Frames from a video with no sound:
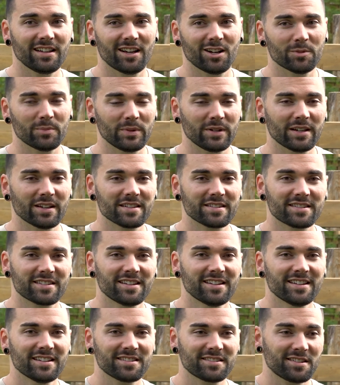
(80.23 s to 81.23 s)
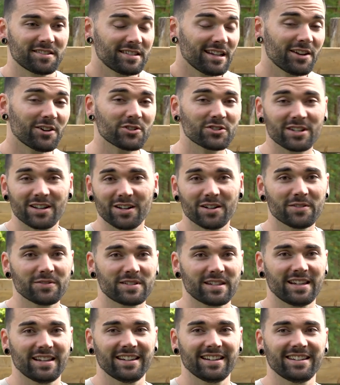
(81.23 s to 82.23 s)
helping us sustain ourselves
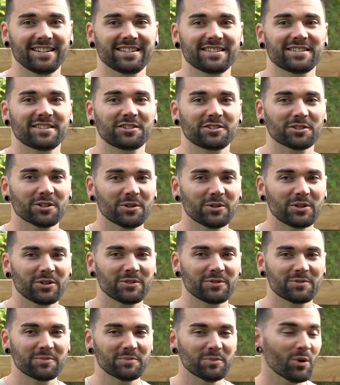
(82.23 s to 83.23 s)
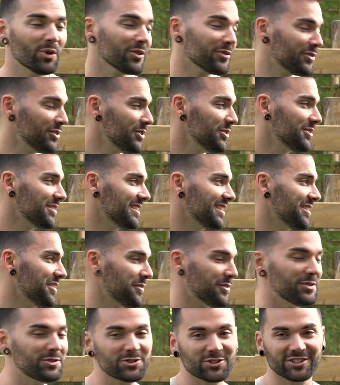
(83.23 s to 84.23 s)
and grow more food in the
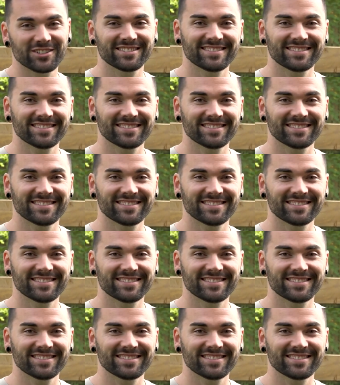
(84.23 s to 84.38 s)
future.